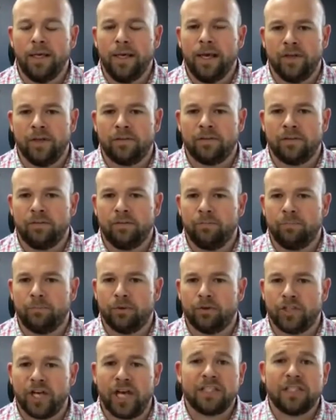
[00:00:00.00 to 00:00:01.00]
It's
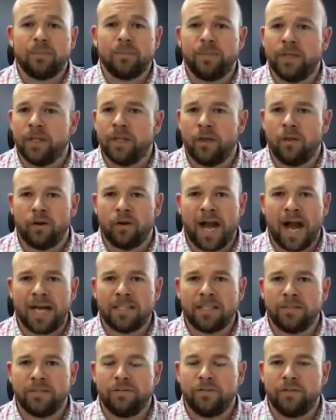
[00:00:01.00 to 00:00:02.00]
projected to be another
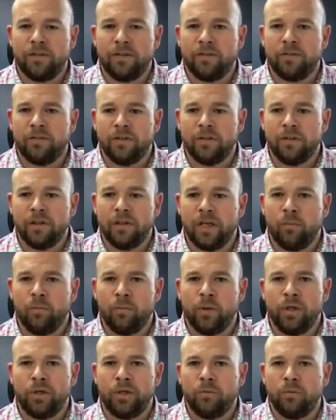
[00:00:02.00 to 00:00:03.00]
active season, and
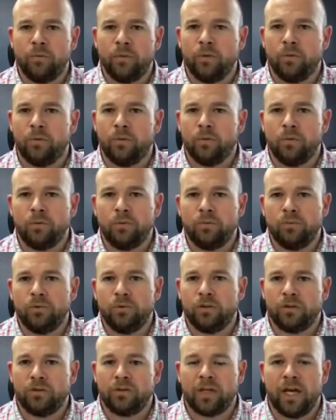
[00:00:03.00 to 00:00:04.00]
we will
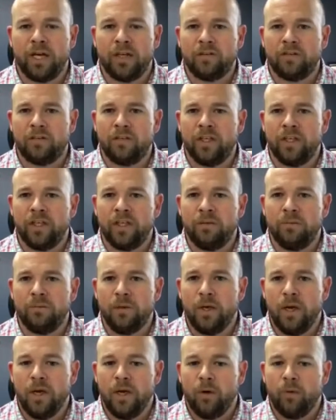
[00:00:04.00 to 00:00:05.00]
just kind of see.
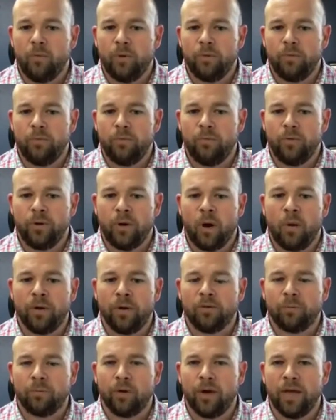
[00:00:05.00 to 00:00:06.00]
We
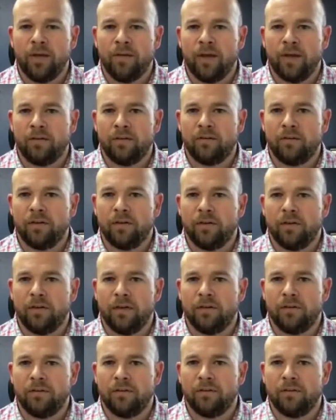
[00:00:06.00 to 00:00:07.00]
always pray that it's
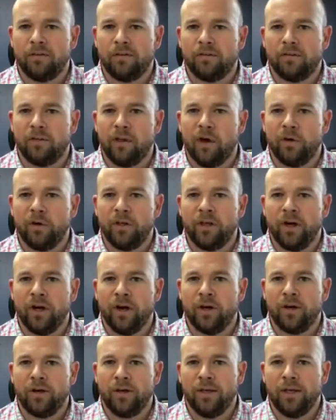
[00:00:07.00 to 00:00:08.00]
a slow
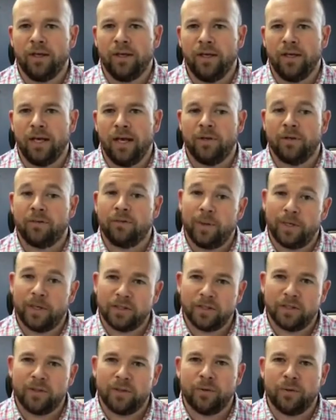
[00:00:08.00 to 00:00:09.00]
year, and
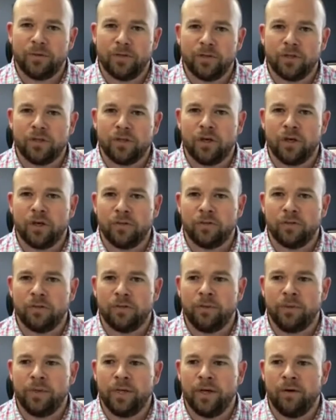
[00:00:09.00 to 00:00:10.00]
especially with insurance.
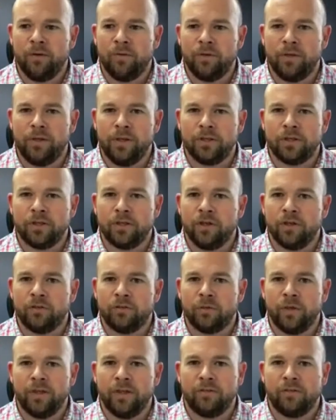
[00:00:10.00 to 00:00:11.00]
And you know, the
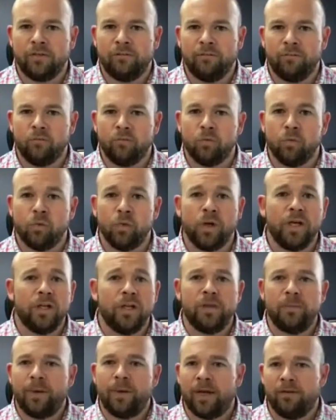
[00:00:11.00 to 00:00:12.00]
insurance rates have
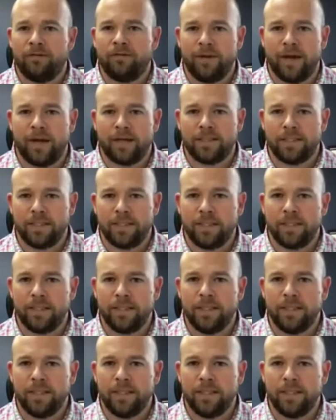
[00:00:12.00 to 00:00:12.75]
really been affected